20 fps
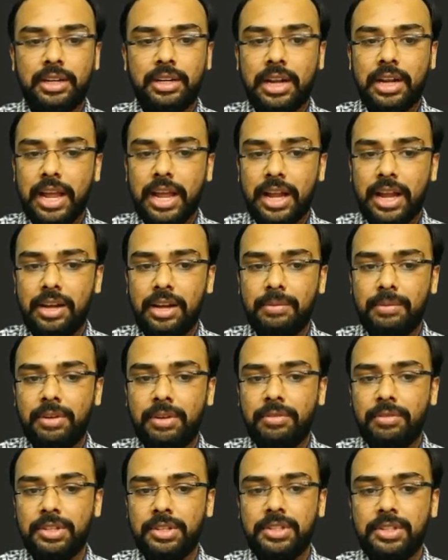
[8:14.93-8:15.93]

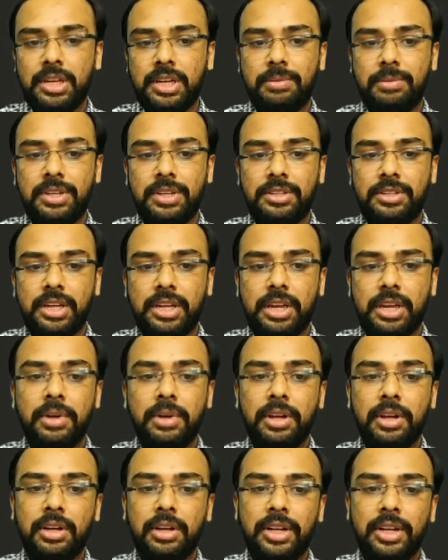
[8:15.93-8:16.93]
element which is named as
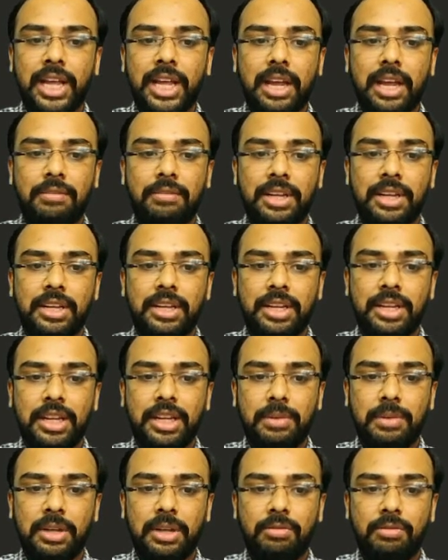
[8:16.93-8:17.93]
neighbor, having
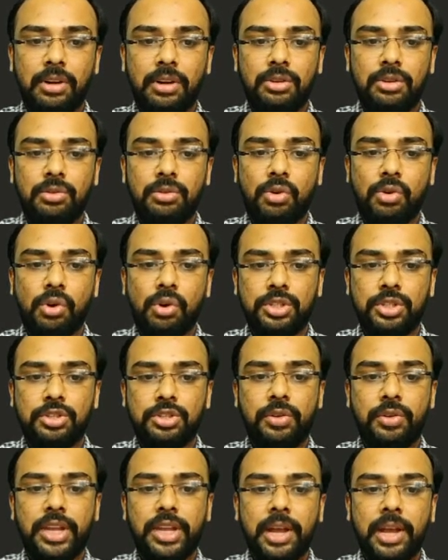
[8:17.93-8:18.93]
name equal to
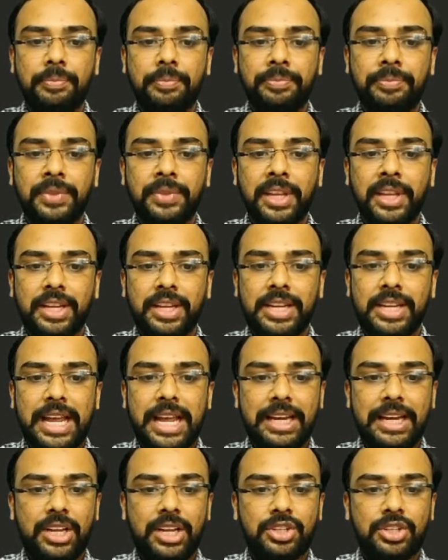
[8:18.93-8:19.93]
Austria,
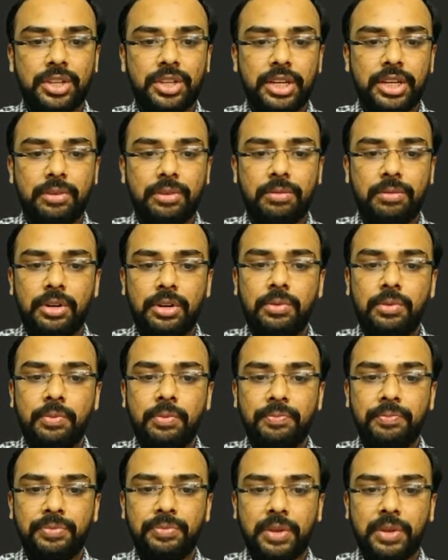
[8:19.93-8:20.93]
direction equal
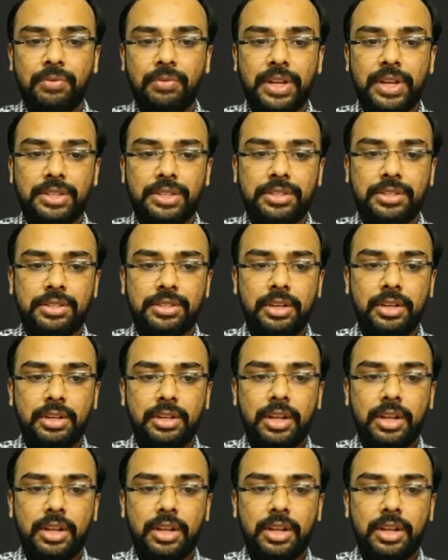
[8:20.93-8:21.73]
to west.